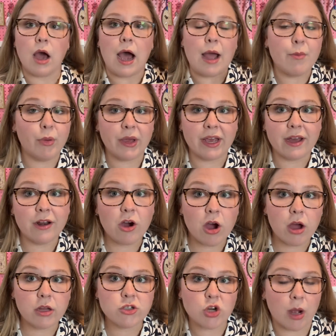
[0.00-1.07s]
I plan
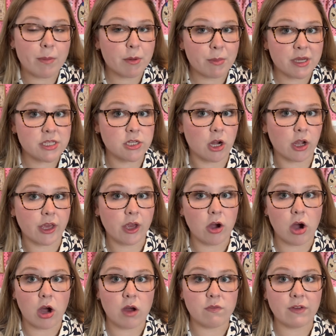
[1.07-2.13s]
on dropping my stocking
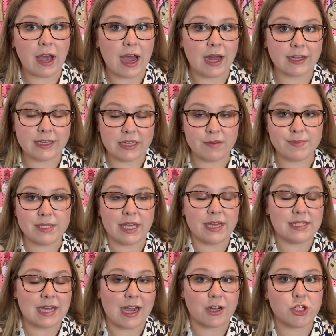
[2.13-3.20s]
off at
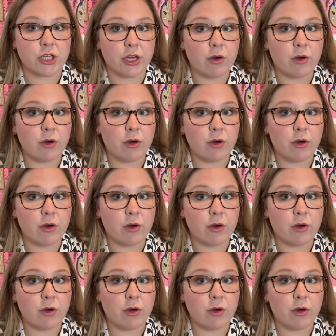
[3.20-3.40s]
Keepsakes actually,